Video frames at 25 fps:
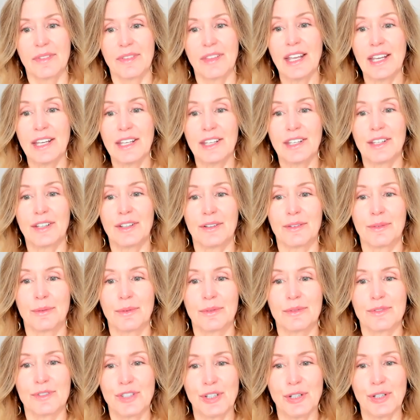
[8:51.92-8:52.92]
Thank you.
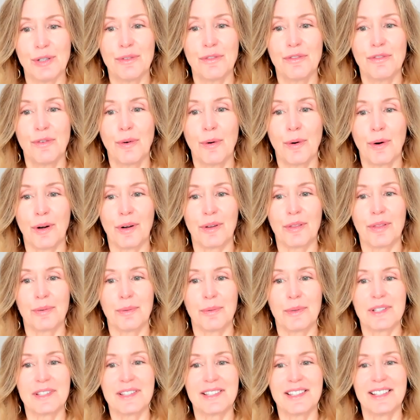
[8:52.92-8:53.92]
June 4th
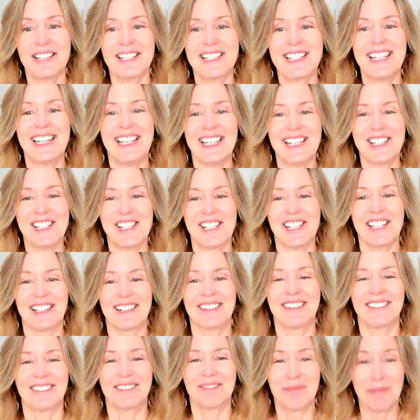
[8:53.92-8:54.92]
was the
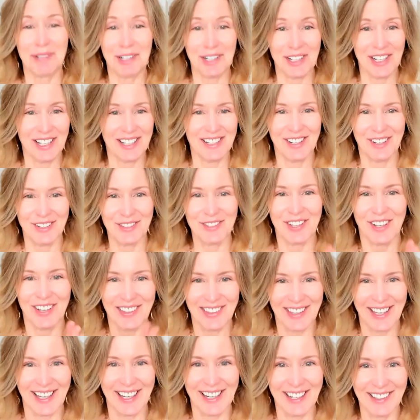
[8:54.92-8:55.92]
teaching. Myrna knows
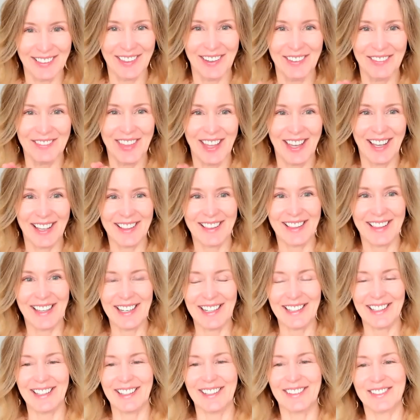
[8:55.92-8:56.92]
all that. I love that.
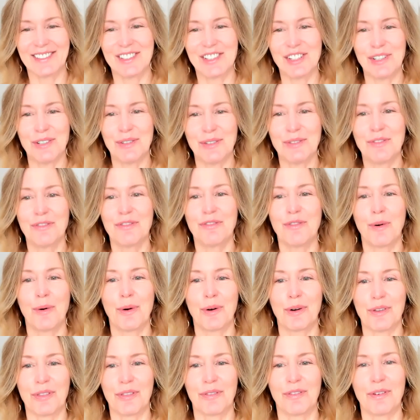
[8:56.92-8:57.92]
Thank you. June
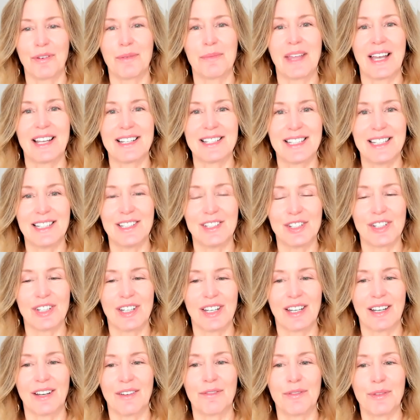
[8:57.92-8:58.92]
4th from that
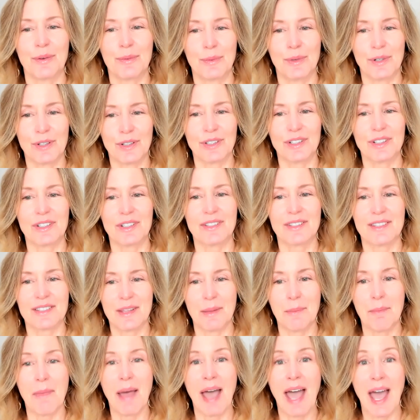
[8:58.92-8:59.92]
teaching of the worlds,
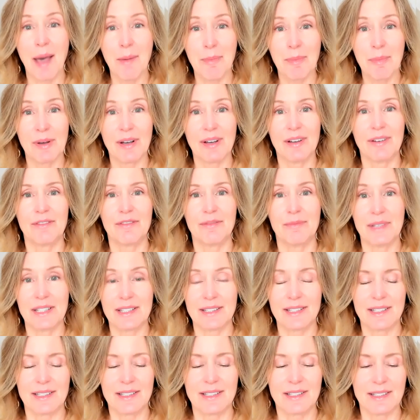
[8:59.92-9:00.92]
the map of
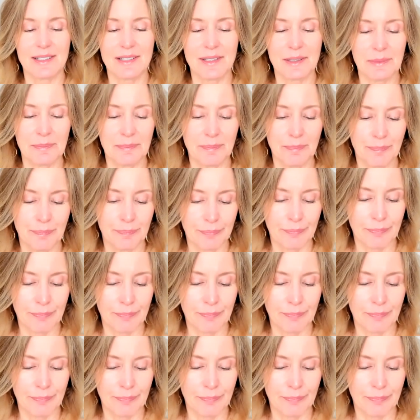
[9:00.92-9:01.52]
mysticism.